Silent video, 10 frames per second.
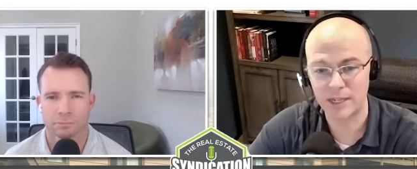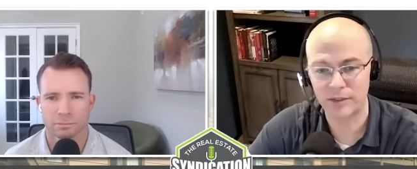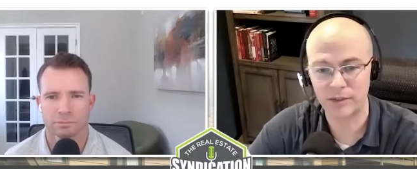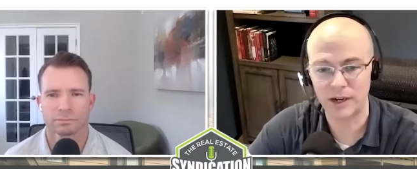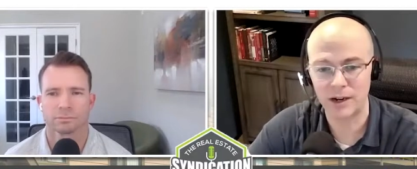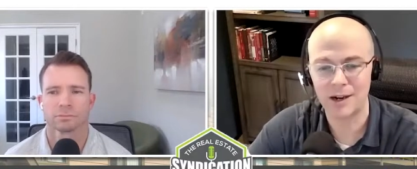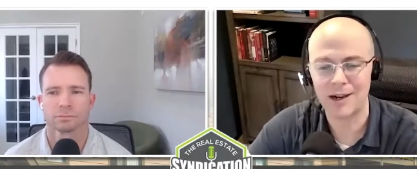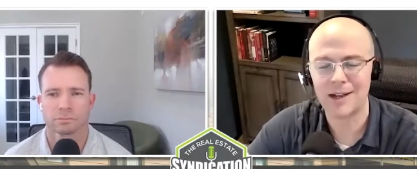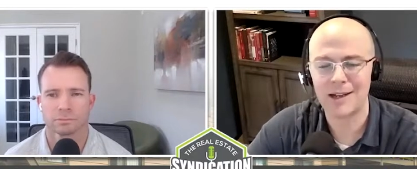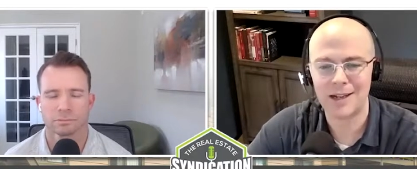Speaker 1: out there.
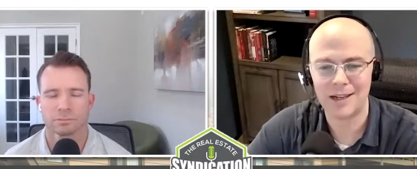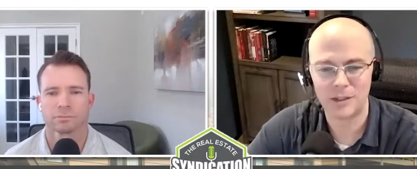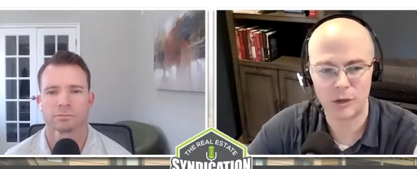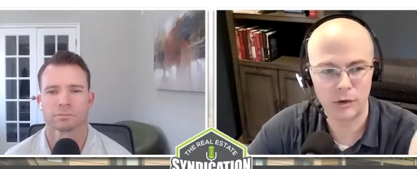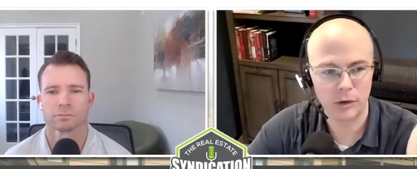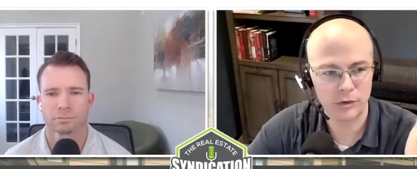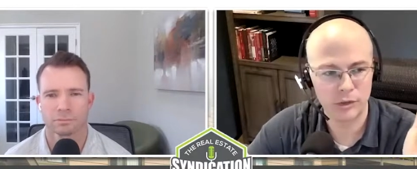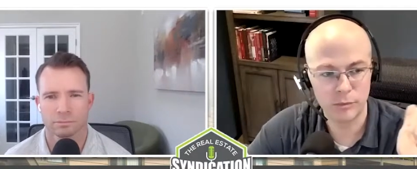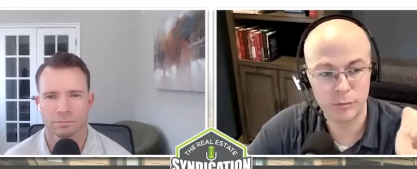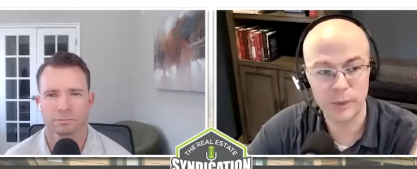Uh, so go
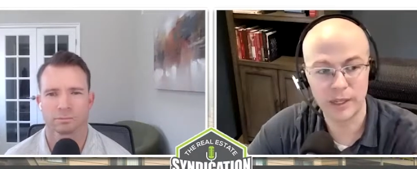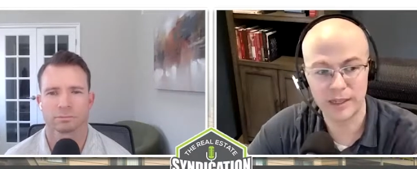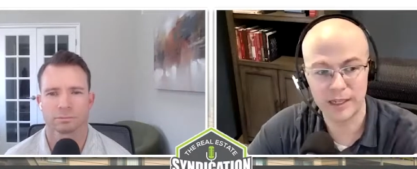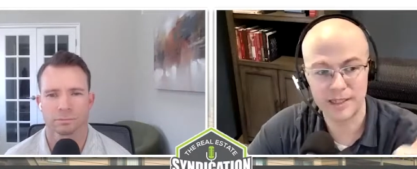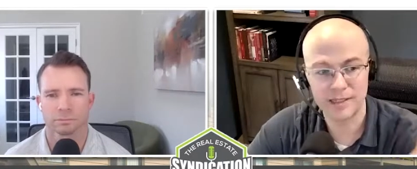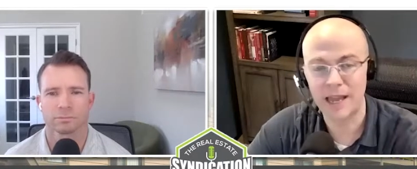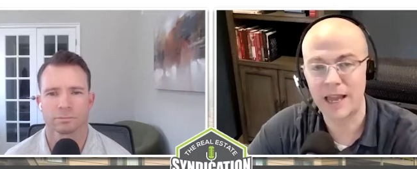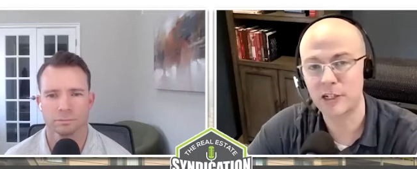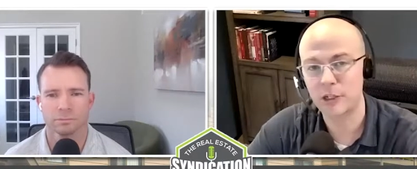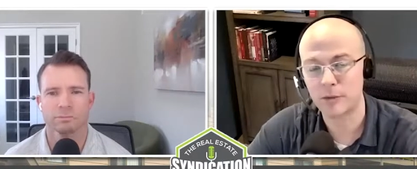to bit.ly
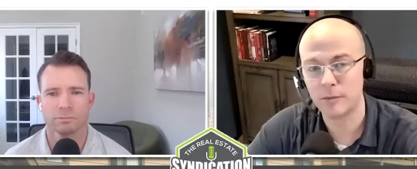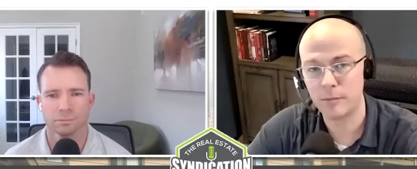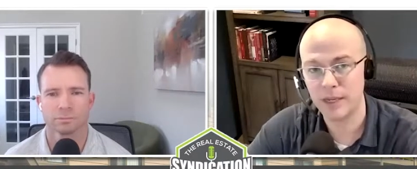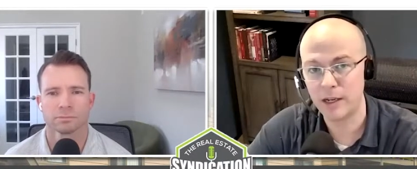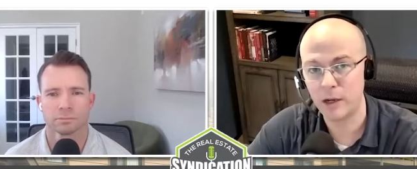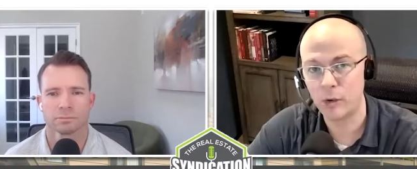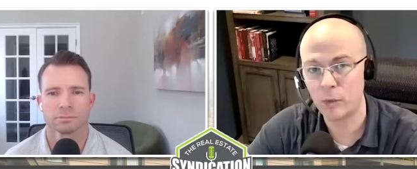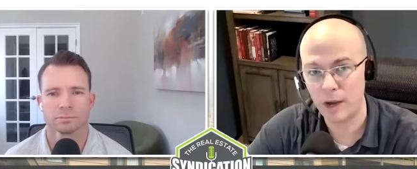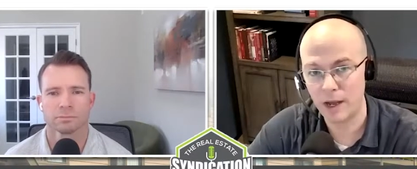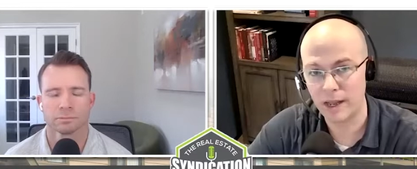slash
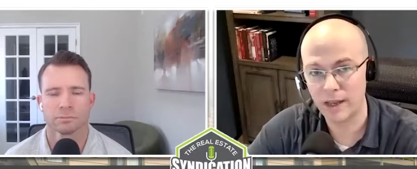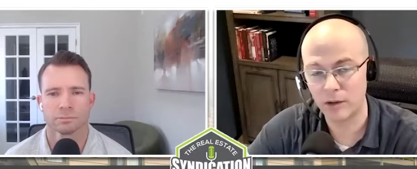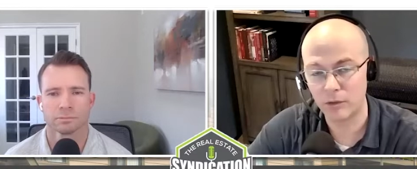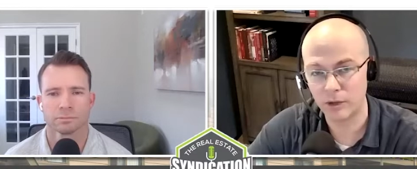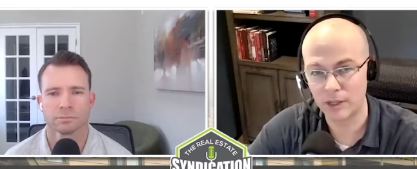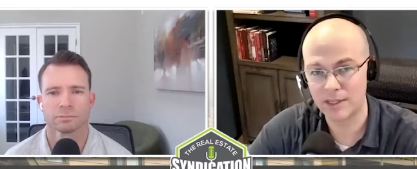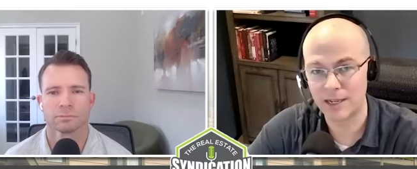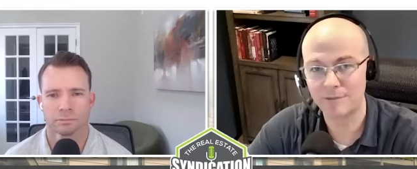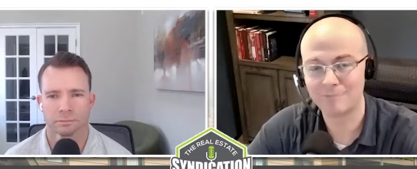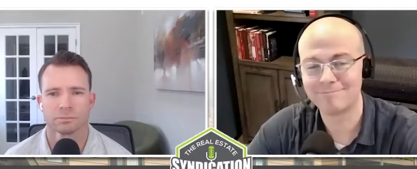BOY real
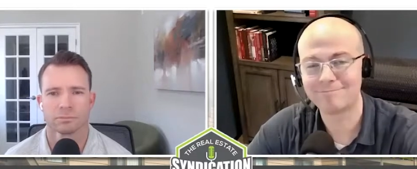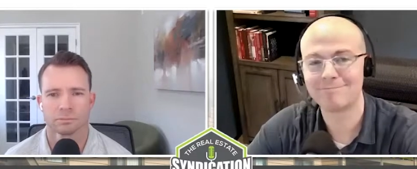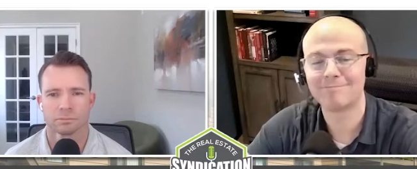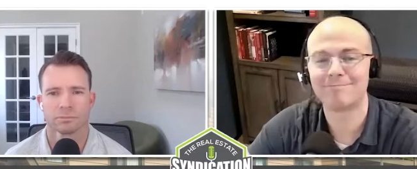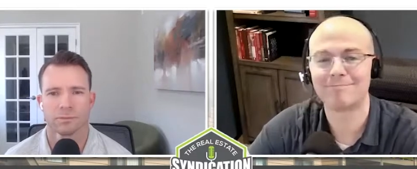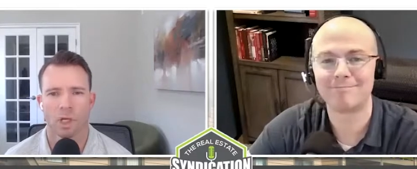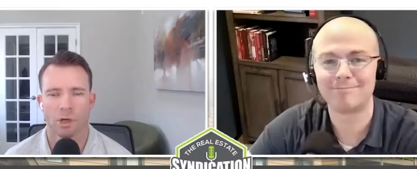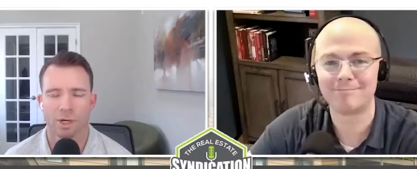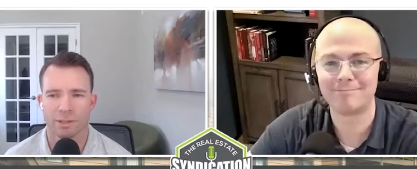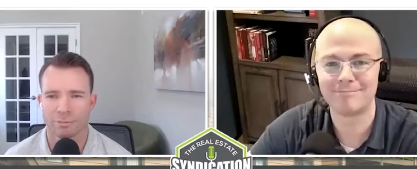estate.
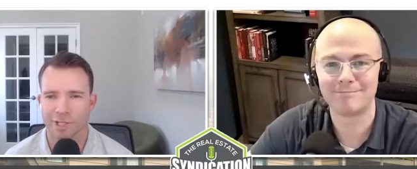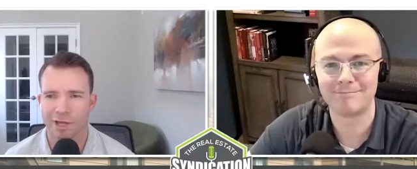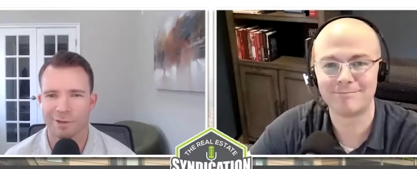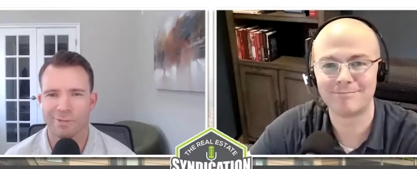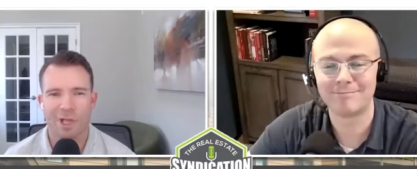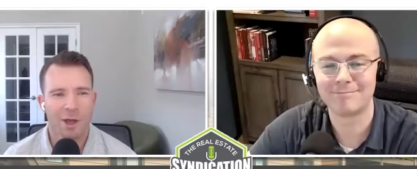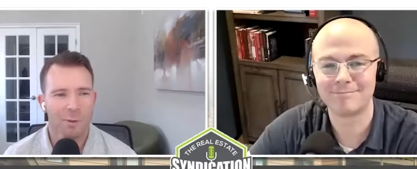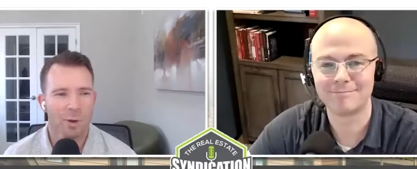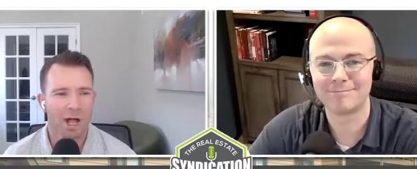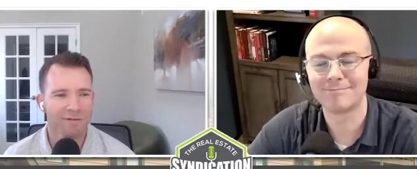
Speaker 2: Great. Love it.
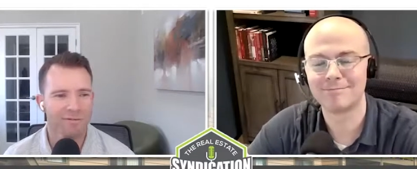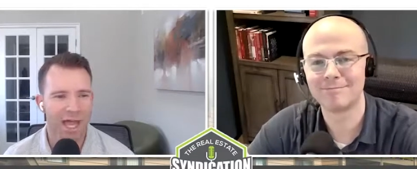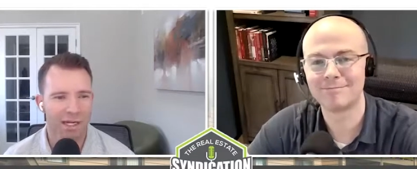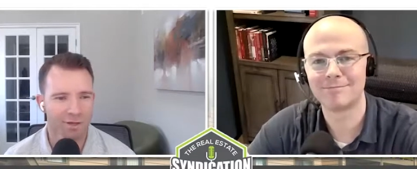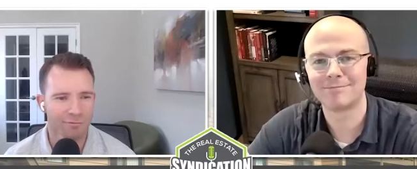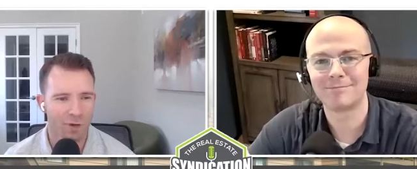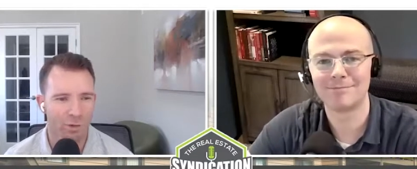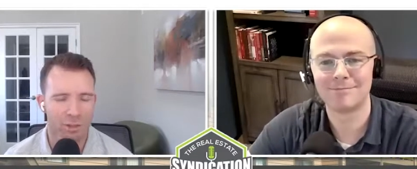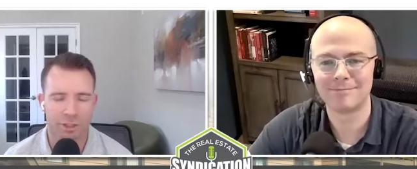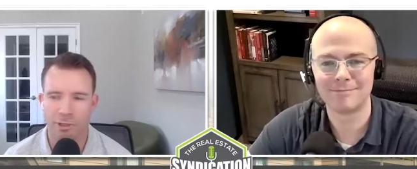We'll have that
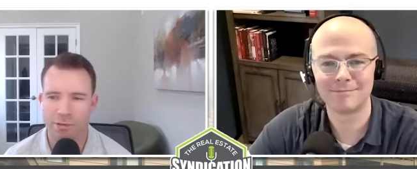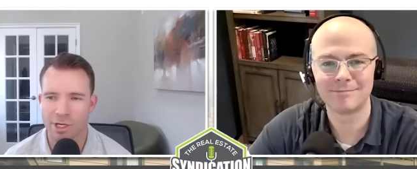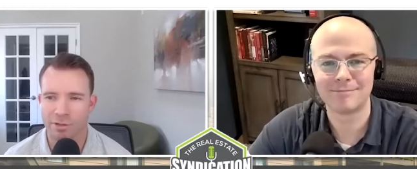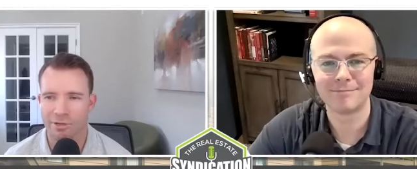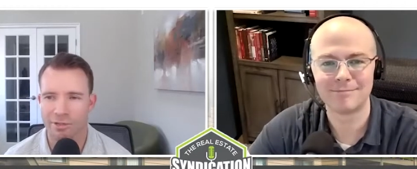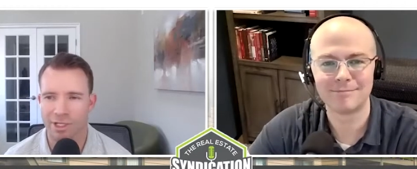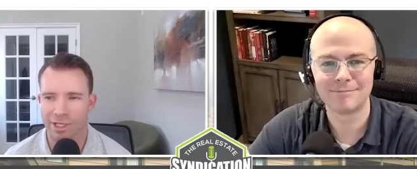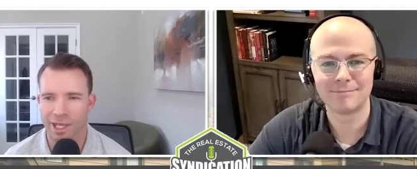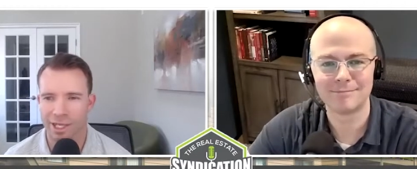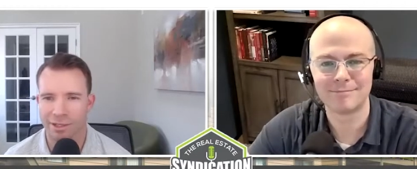info in the show notes.
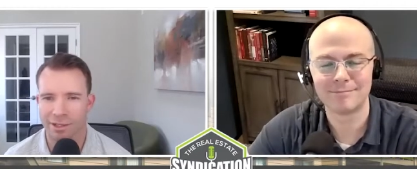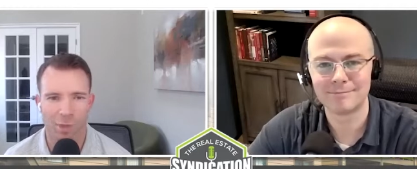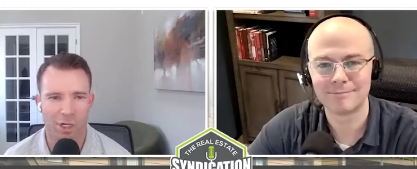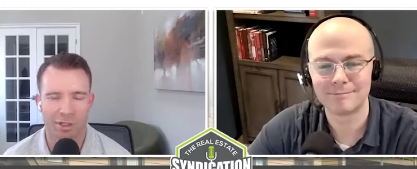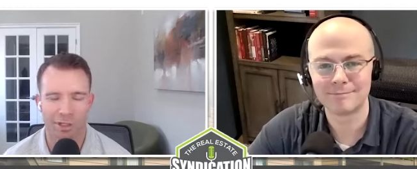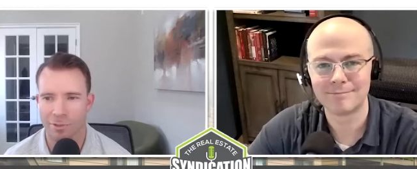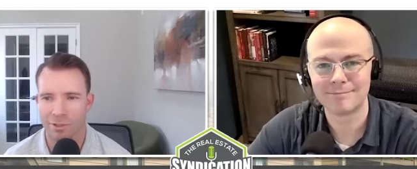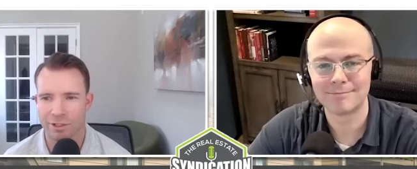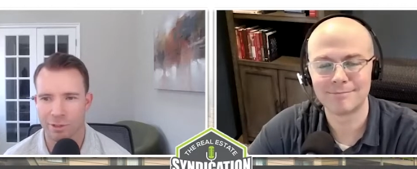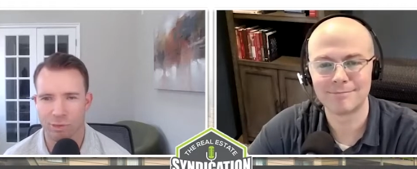Again, Mark,
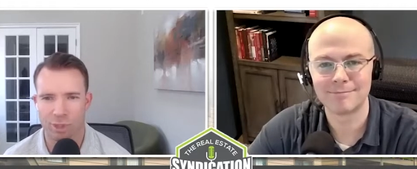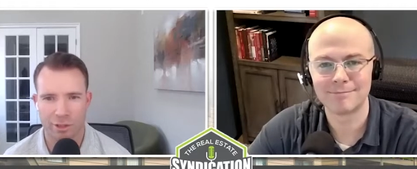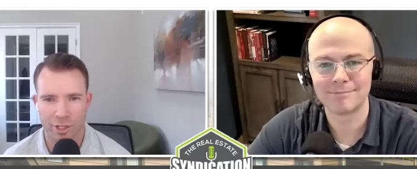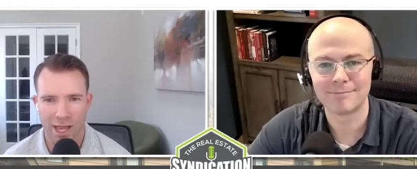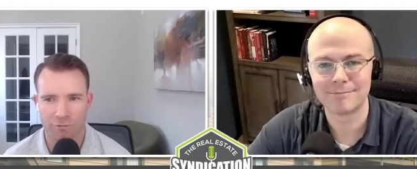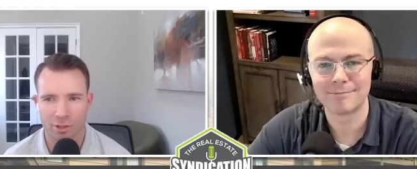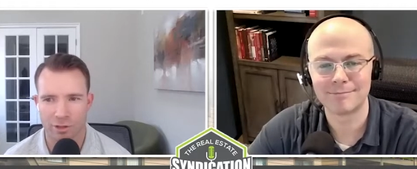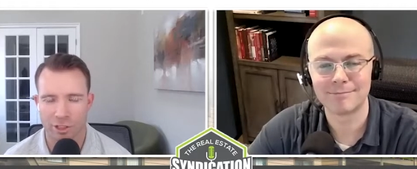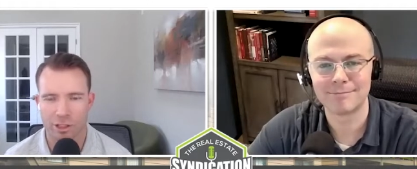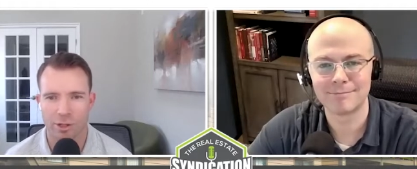always a pleasure to have
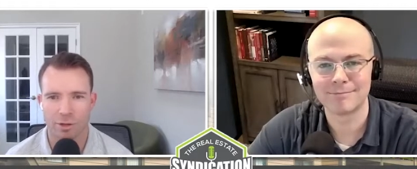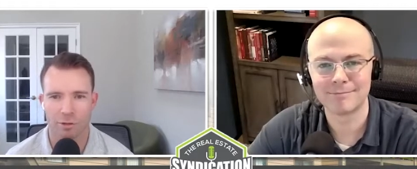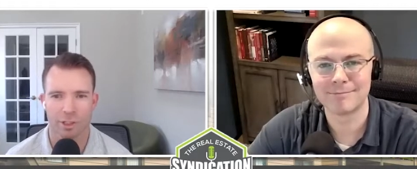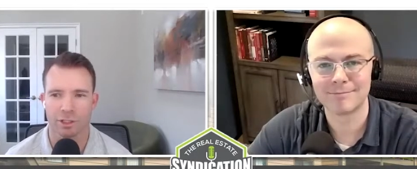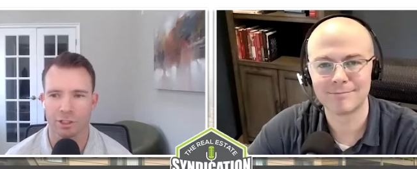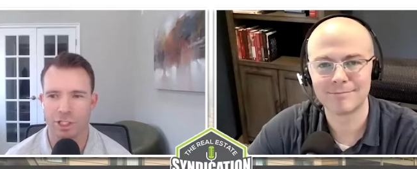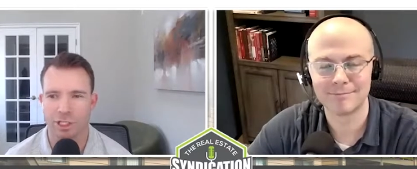you on the show and